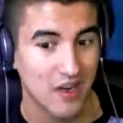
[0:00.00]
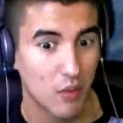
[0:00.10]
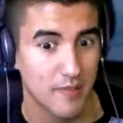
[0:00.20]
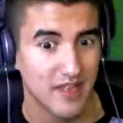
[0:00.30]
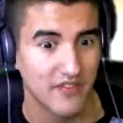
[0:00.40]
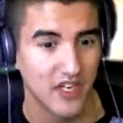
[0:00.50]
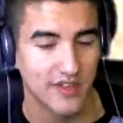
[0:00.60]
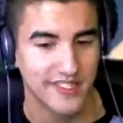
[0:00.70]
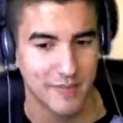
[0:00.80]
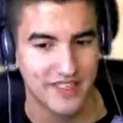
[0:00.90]
yeah, I want to make the
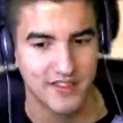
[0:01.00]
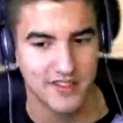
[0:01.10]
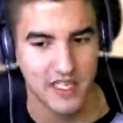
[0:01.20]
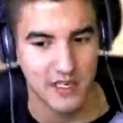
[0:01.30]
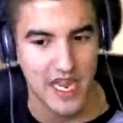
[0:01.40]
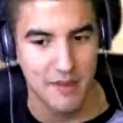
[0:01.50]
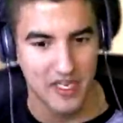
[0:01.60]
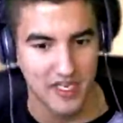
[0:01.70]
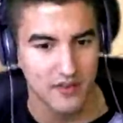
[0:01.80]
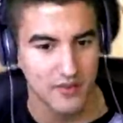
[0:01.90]
video like that. Basically, just like, hey,
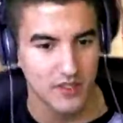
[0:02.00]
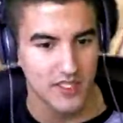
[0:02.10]
beginners,